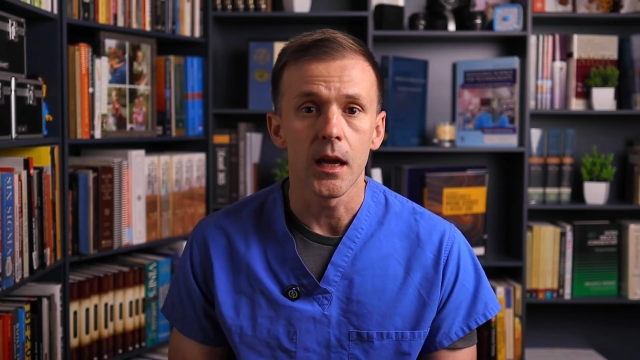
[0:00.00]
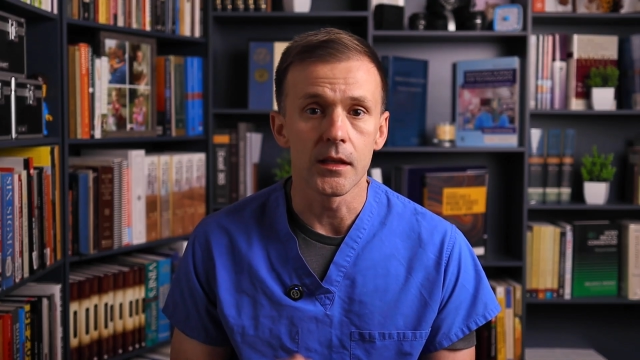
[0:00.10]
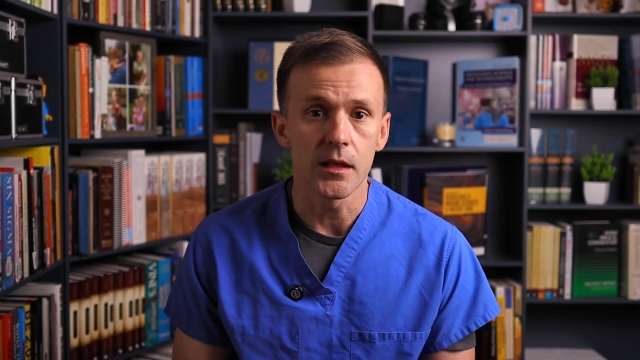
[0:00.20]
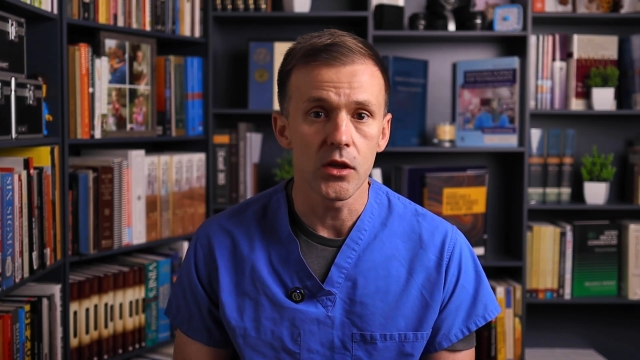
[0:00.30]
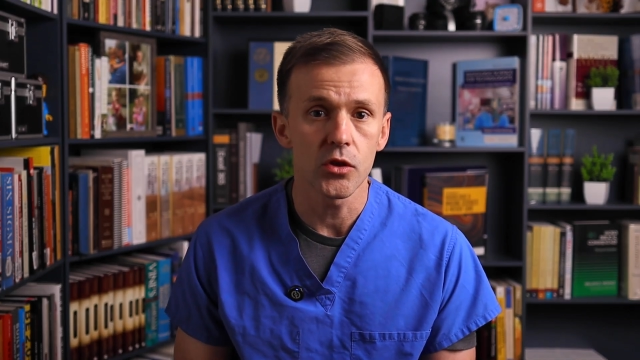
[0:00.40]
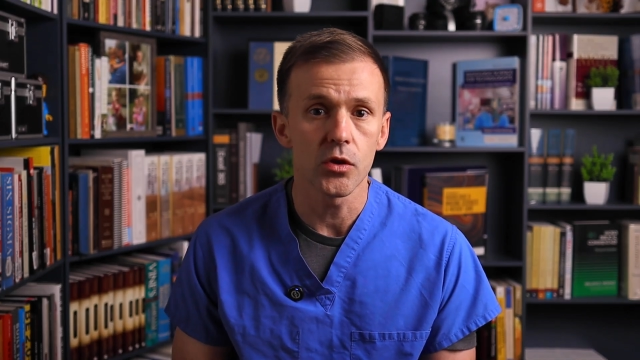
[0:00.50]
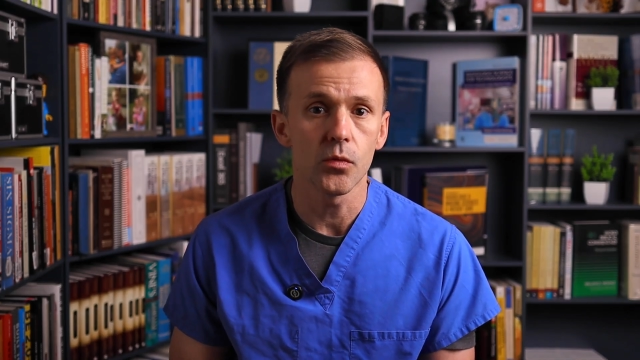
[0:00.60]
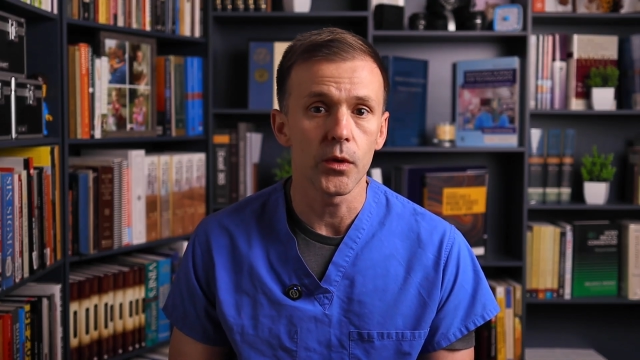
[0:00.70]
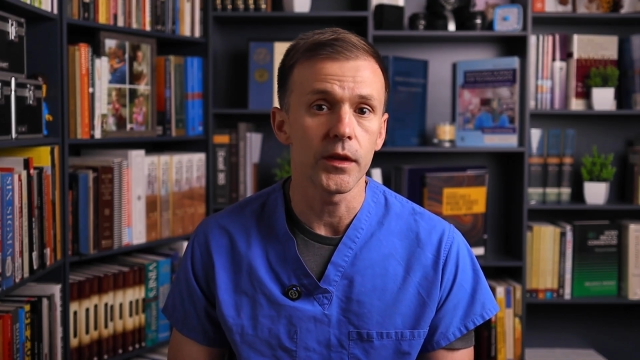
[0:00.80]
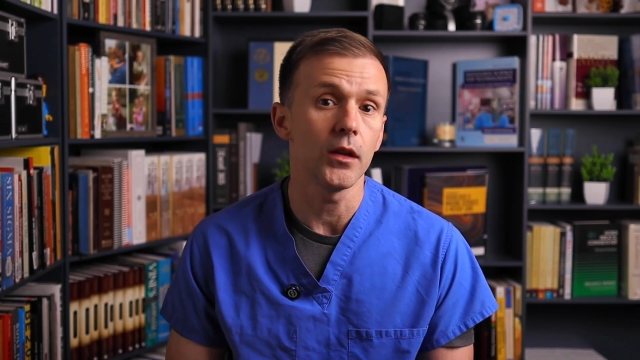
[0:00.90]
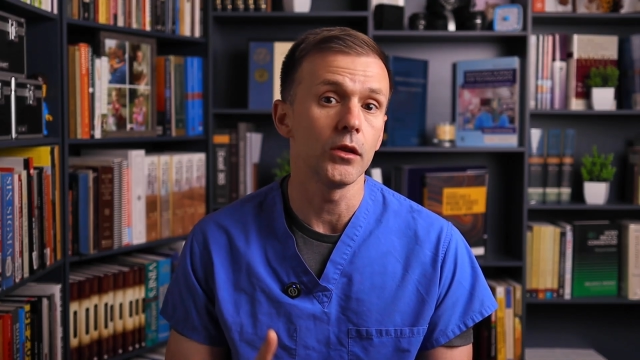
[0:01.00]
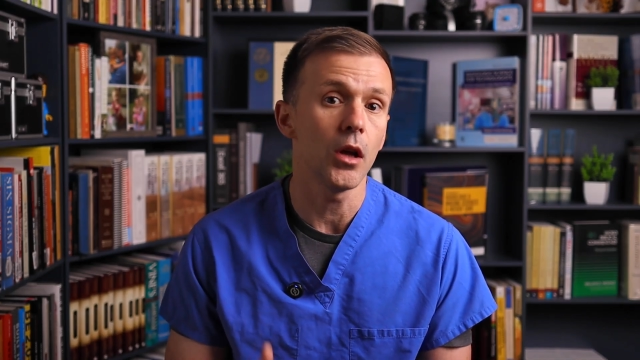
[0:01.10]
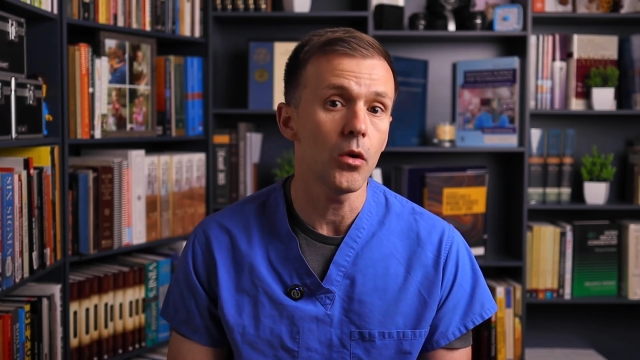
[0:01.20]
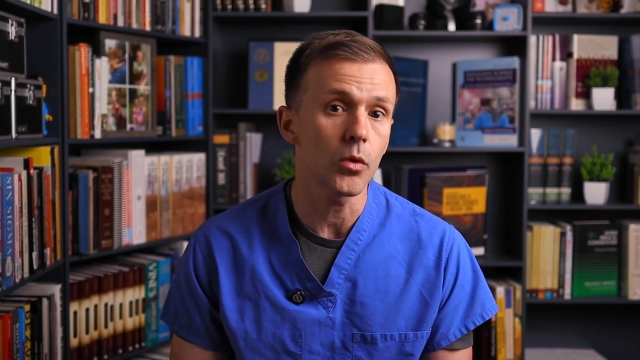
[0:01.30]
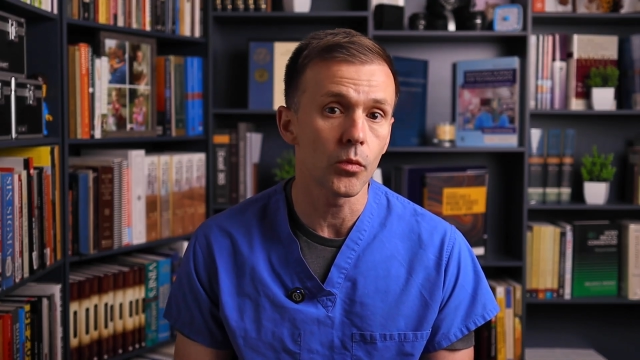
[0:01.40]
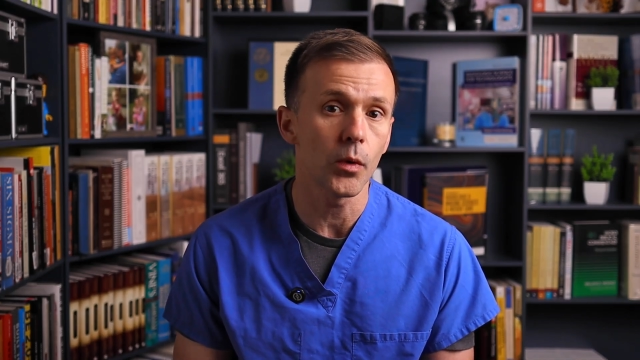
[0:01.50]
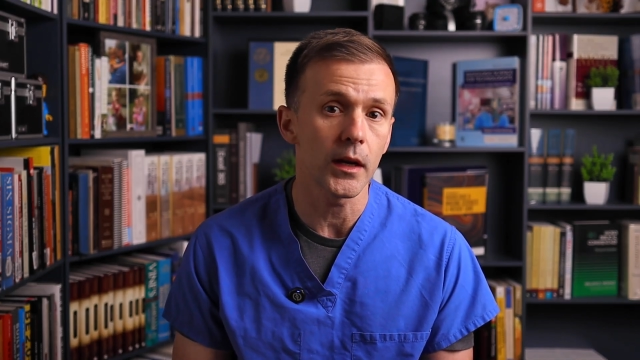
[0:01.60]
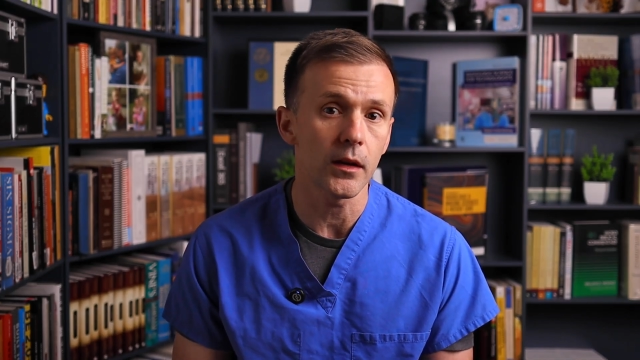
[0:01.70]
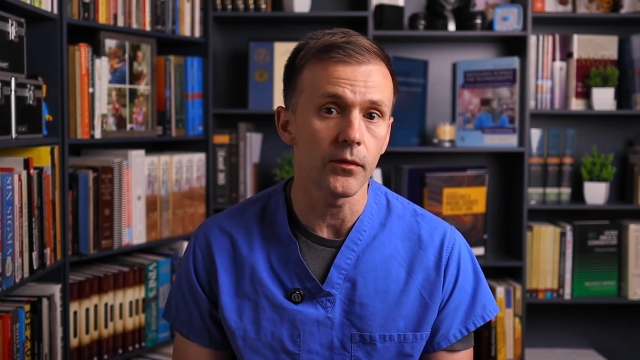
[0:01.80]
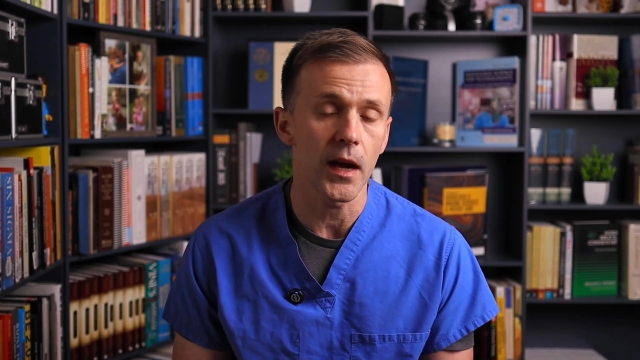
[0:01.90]
A tissue with a lower
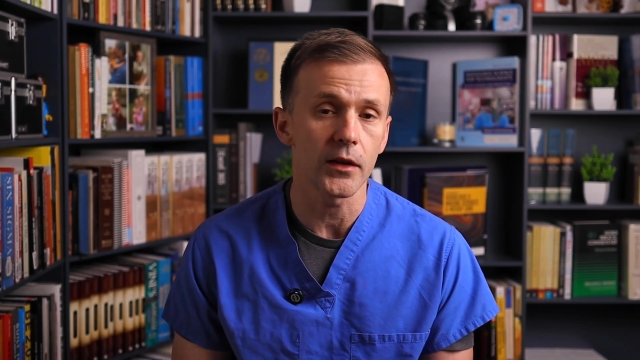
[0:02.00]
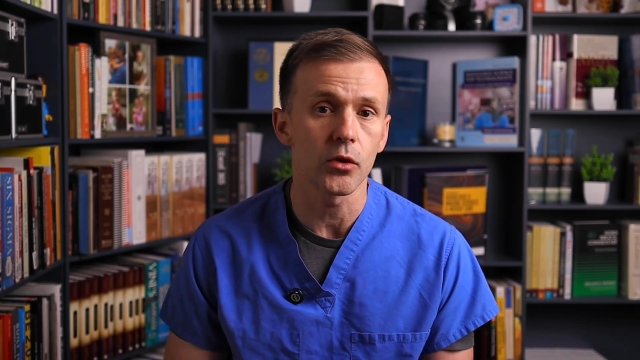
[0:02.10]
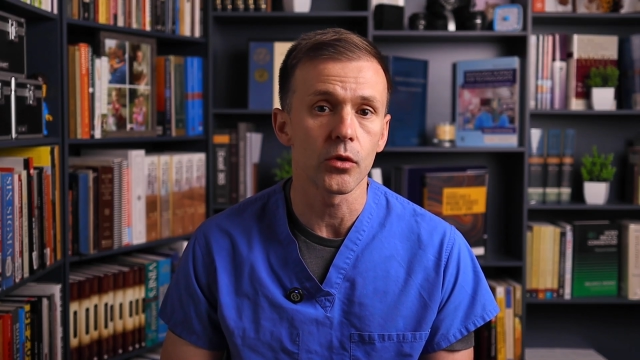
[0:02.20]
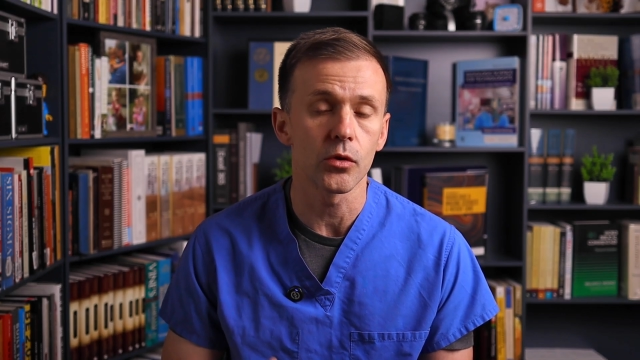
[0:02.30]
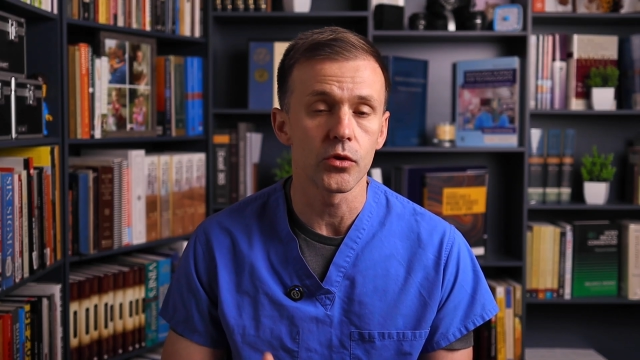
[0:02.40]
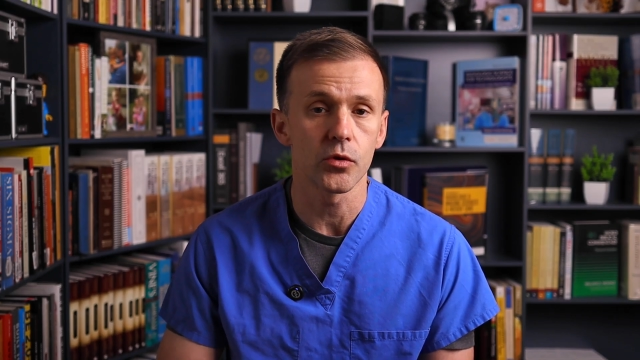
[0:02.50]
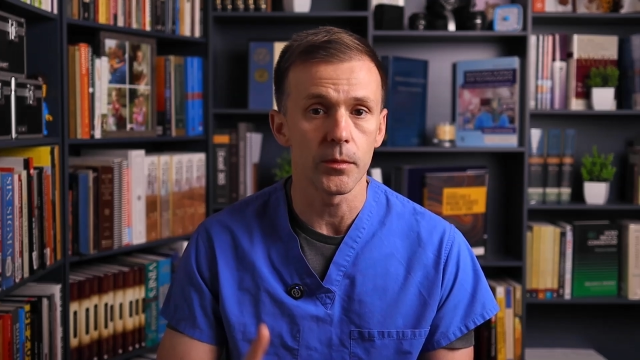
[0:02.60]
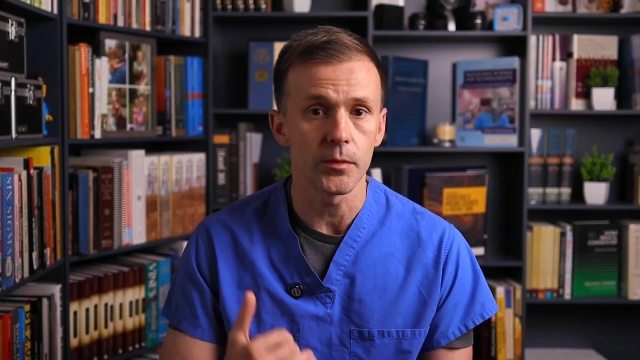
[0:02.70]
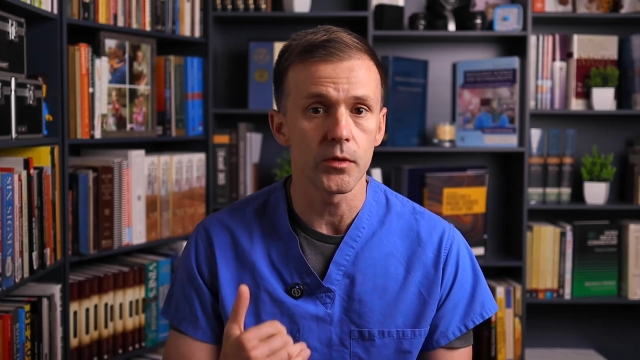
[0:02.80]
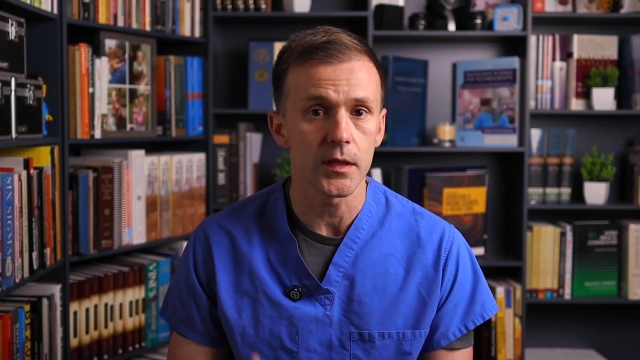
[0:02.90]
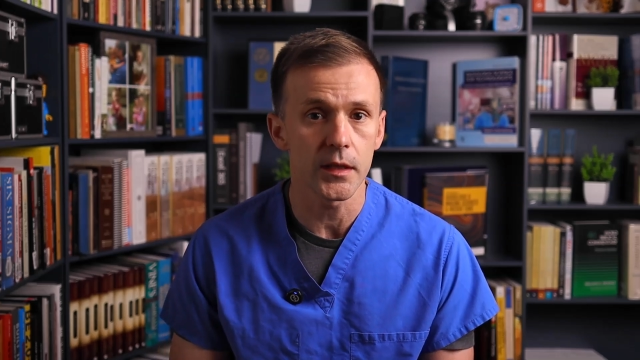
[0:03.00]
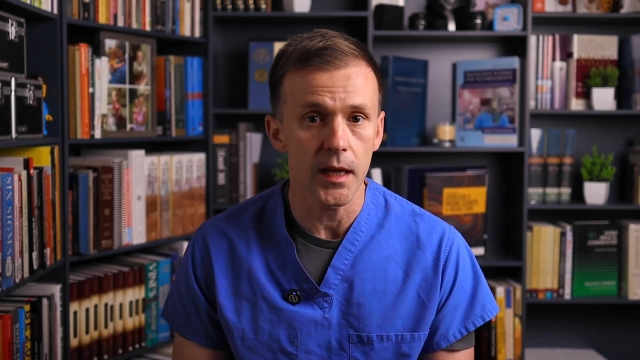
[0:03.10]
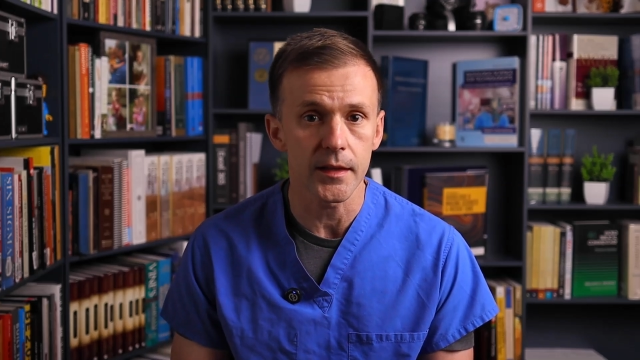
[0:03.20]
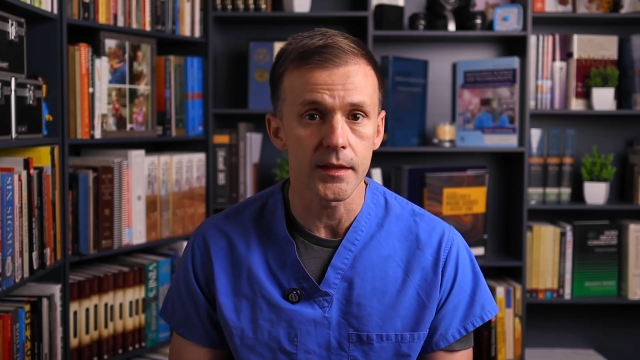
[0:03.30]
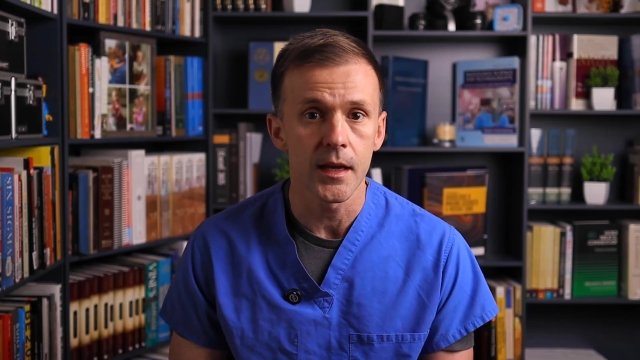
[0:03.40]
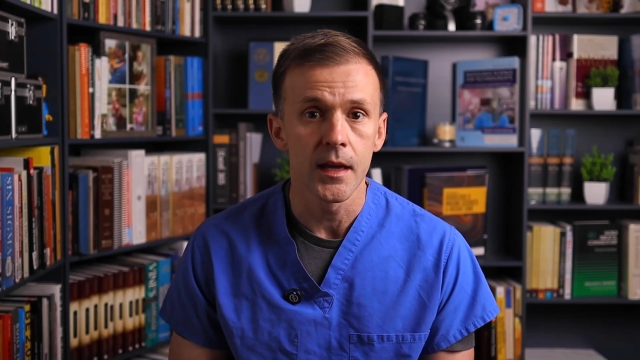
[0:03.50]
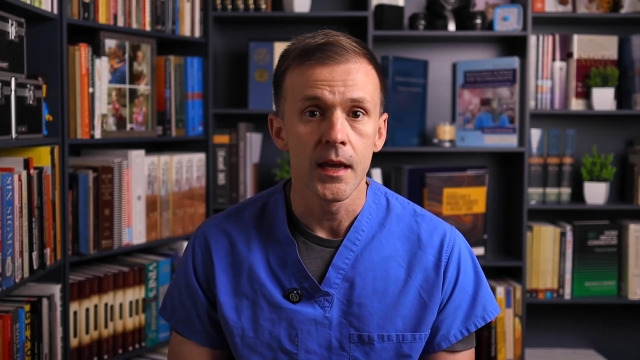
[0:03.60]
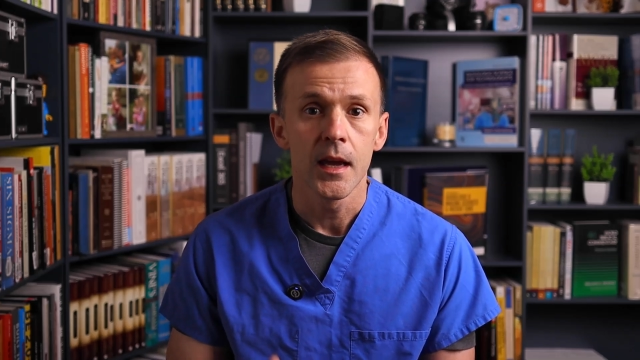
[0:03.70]
weighting factor contributes less.